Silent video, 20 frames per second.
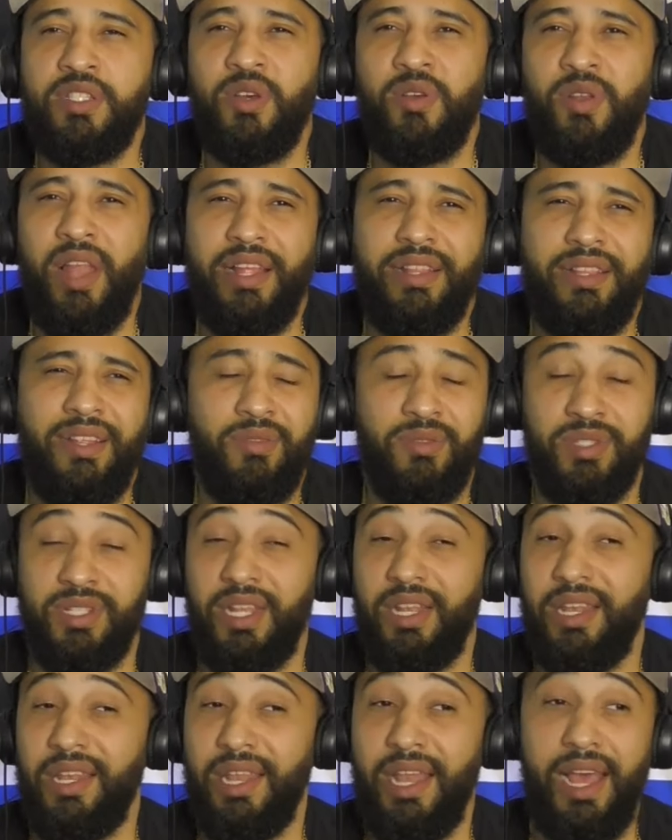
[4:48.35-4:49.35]
So like there was a
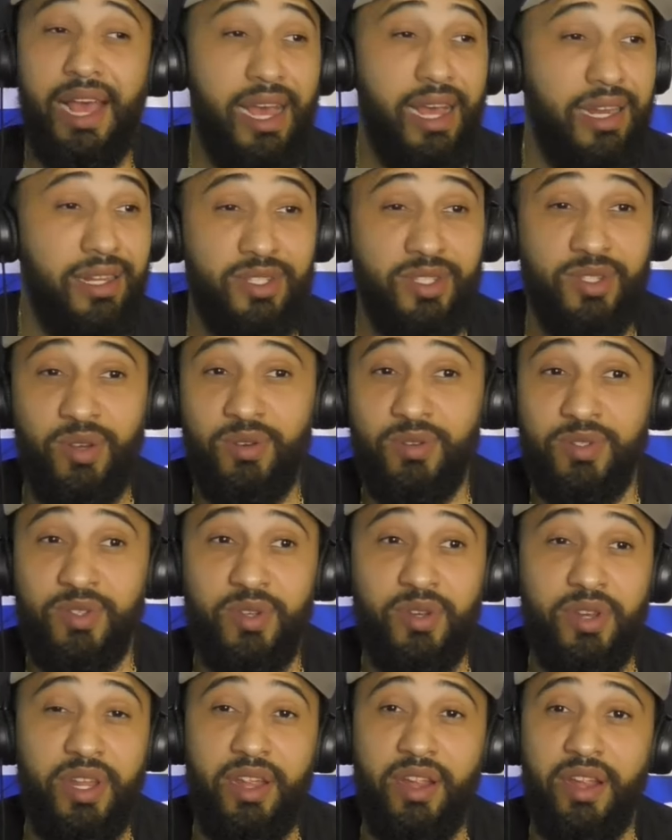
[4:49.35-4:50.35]
lot of songs
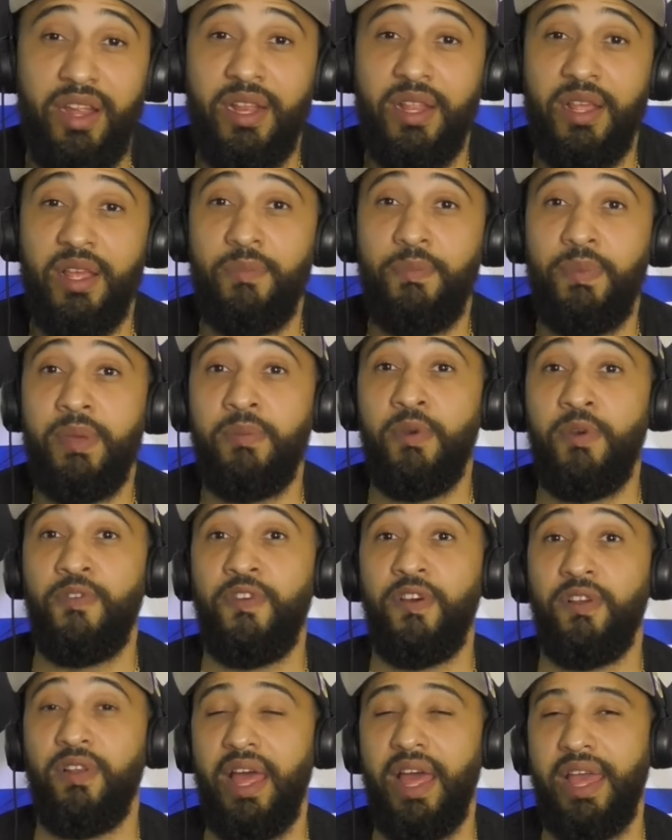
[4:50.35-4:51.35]
on there, and then people
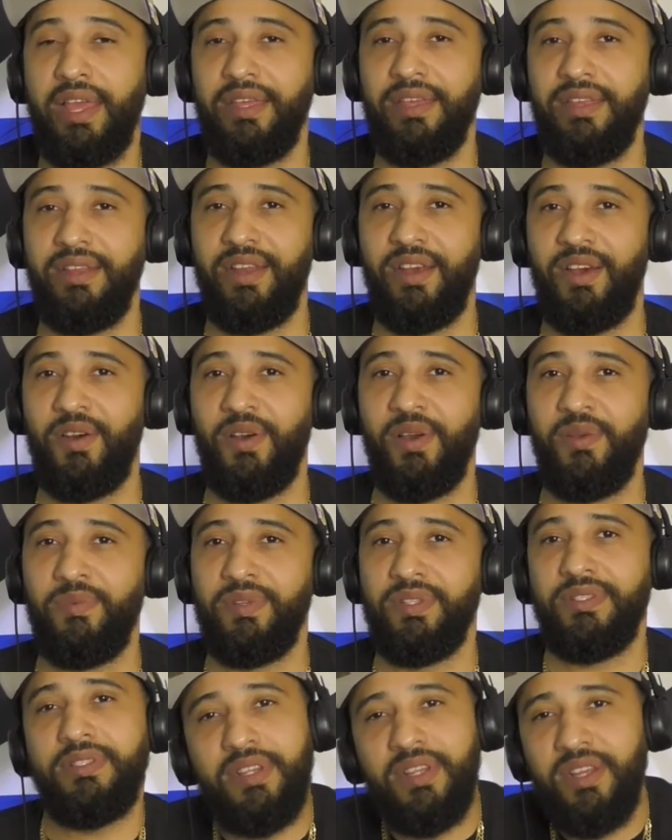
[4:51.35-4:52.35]
felt like, you know, it
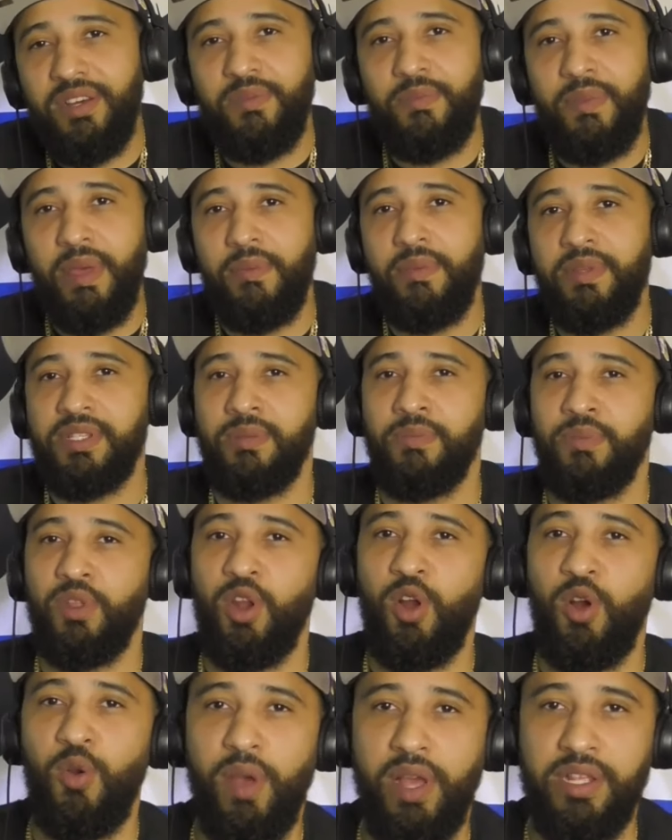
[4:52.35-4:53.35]
was, you know, maybe some
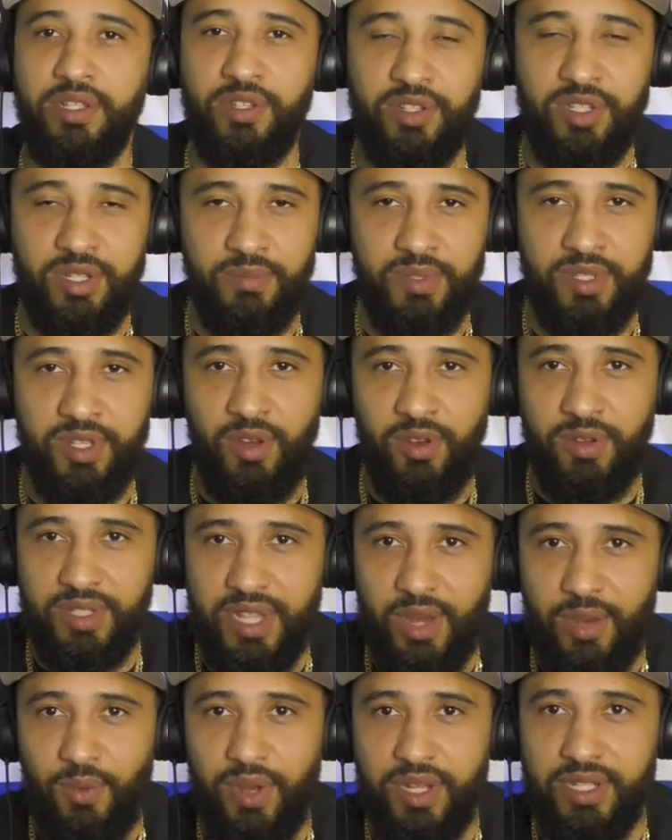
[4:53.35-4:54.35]
throwaways or some songs
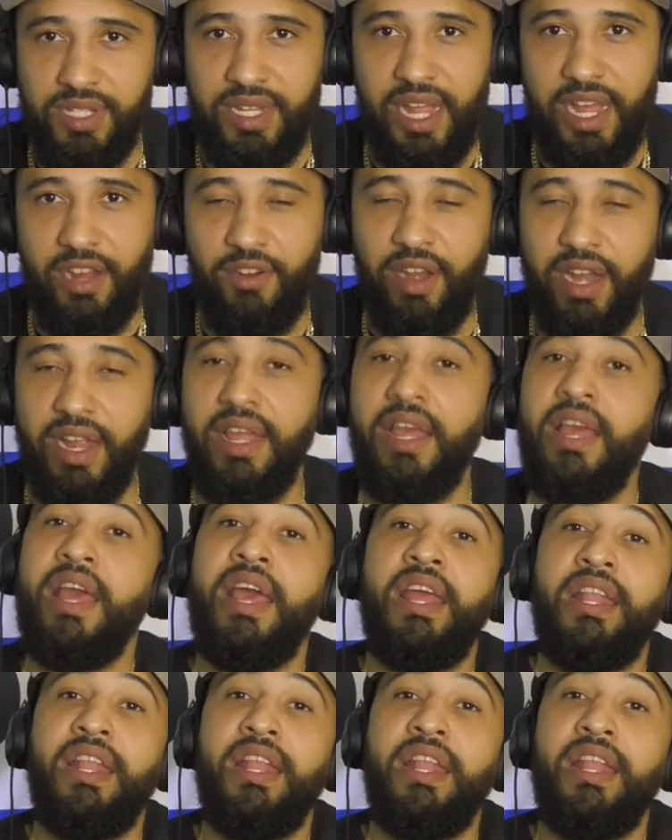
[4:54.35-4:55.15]
that wasn't that great.